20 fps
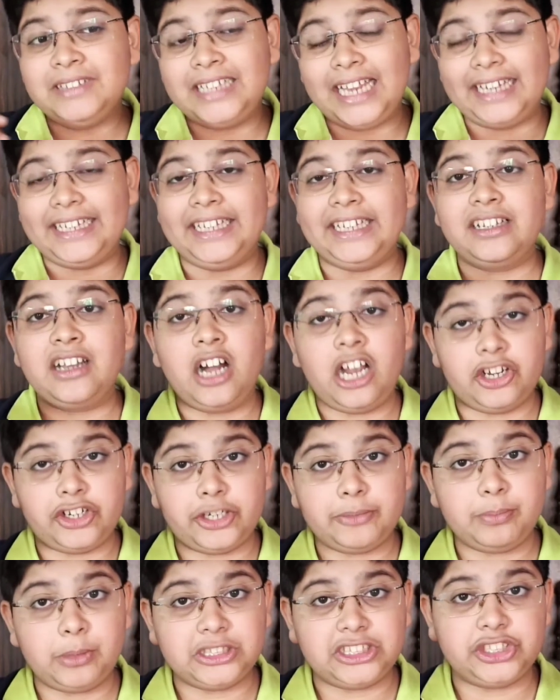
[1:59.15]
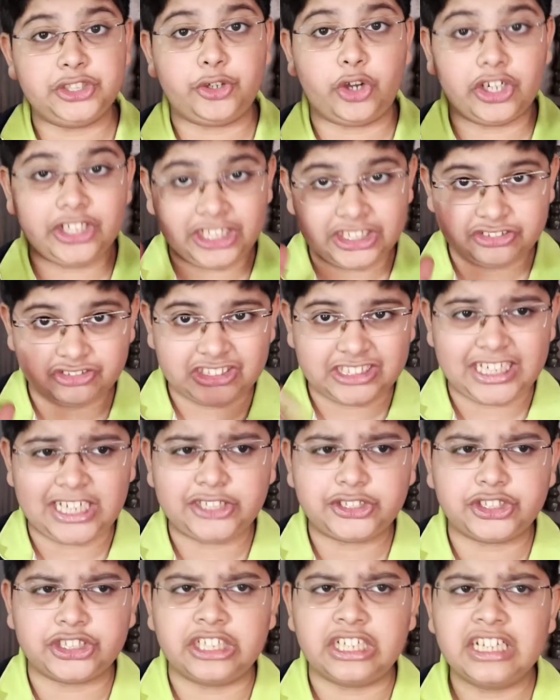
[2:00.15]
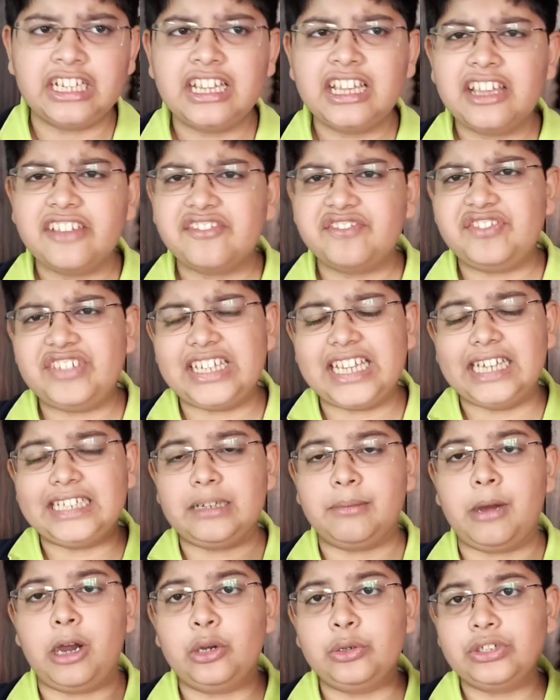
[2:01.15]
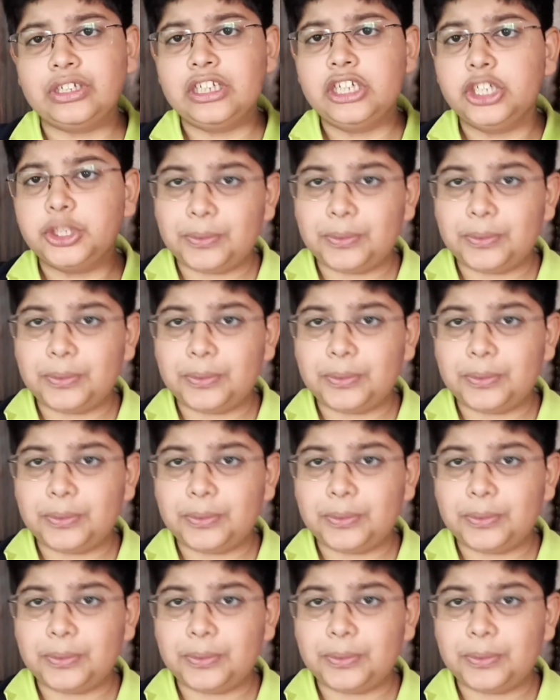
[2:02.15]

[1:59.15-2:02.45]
getting 100% audience retention. We get about